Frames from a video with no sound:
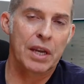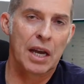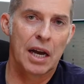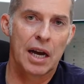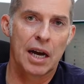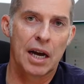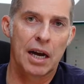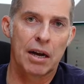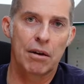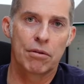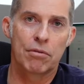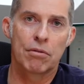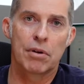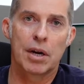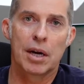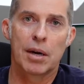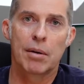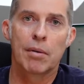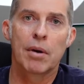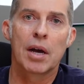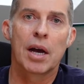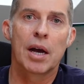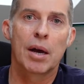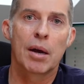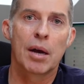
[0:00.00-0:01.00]

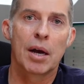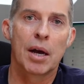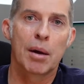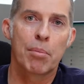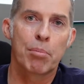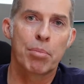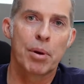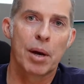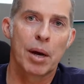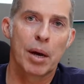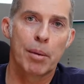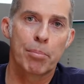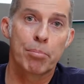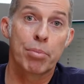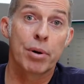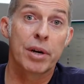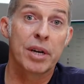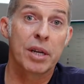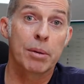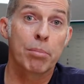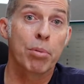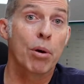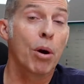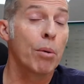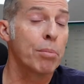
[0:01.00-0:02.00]
are
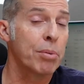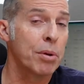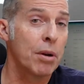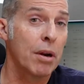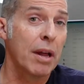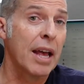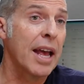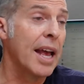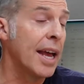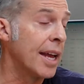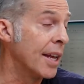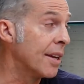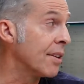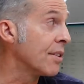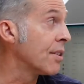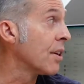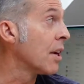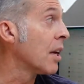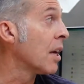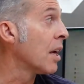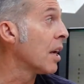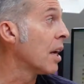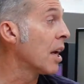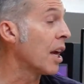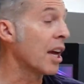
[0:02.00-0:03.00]
pretty popular and
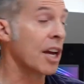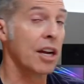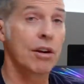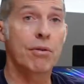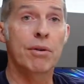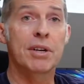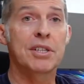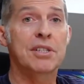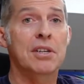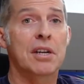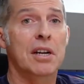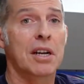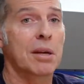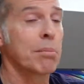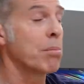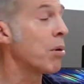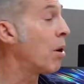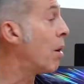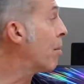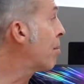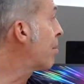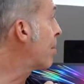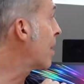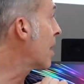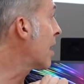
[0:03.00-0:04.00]
increasingly
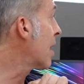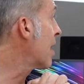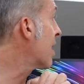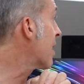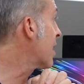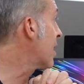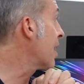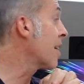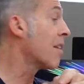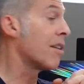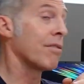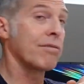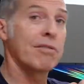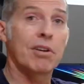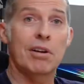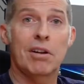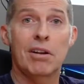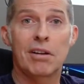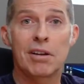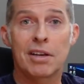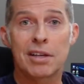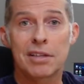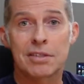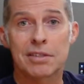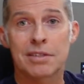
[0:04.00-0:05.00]
popular. Again, I've got a
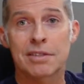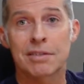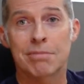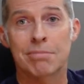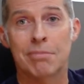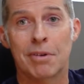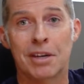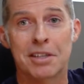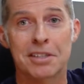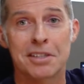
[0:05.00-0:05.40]
list, my